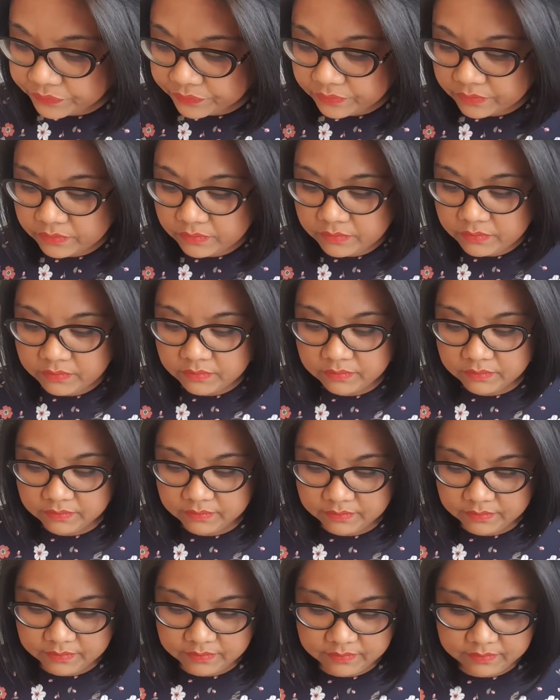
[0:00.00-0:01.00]

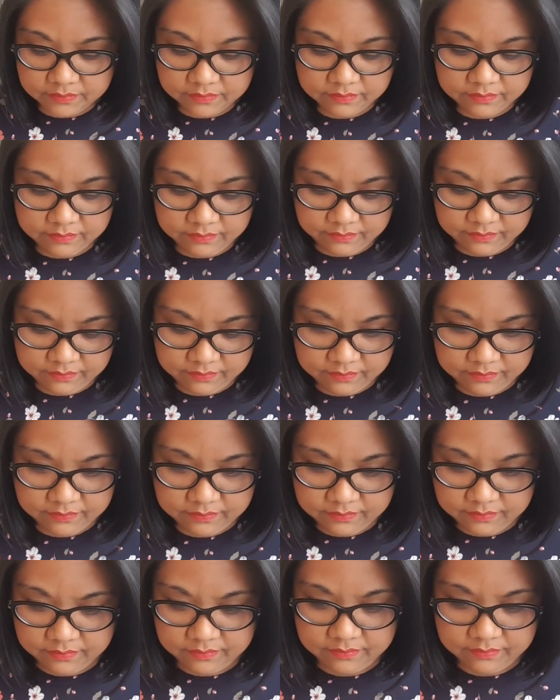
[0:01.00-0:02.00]

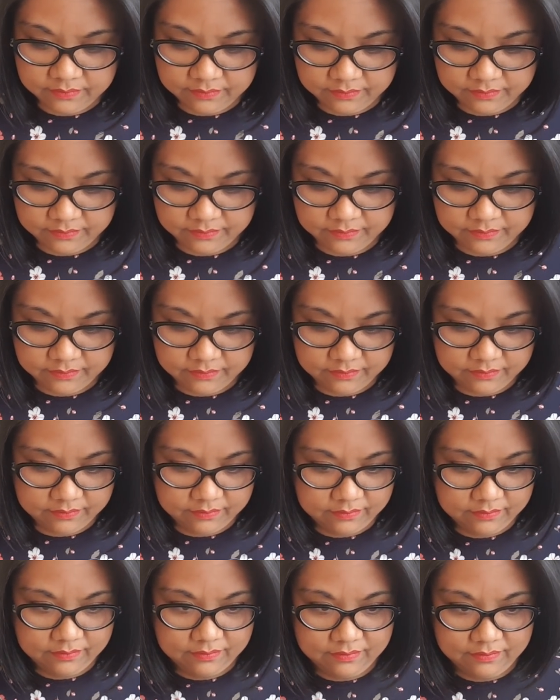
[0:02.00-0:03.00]

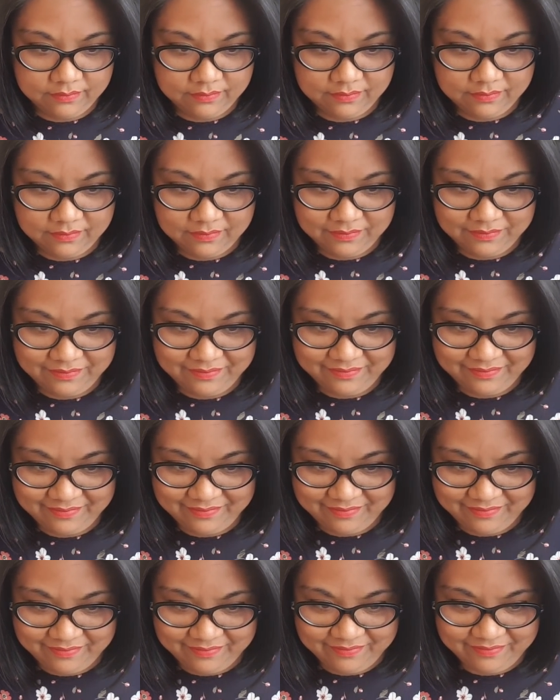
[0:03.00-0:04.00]

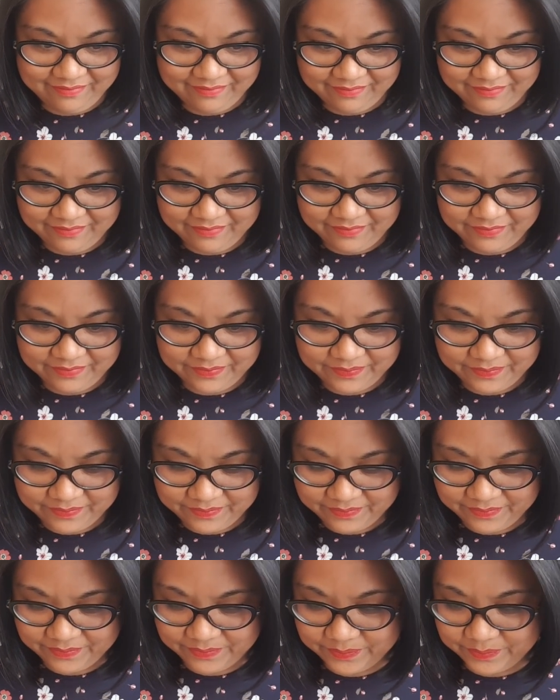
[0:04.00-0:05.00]

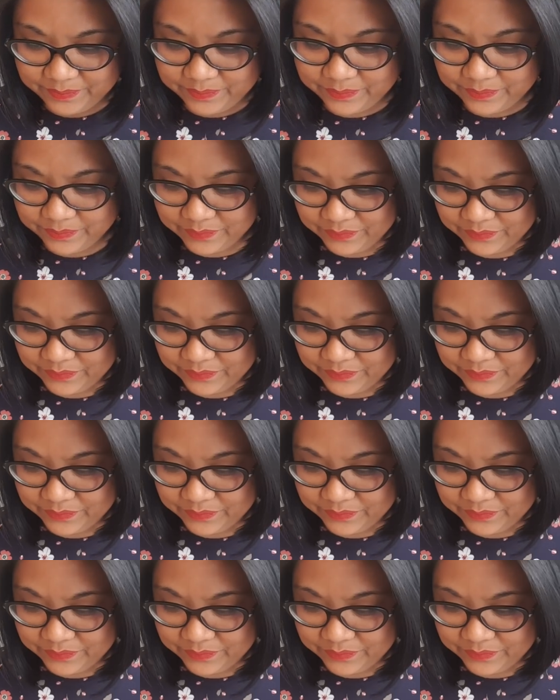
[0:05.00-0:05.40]
Nobody speaks.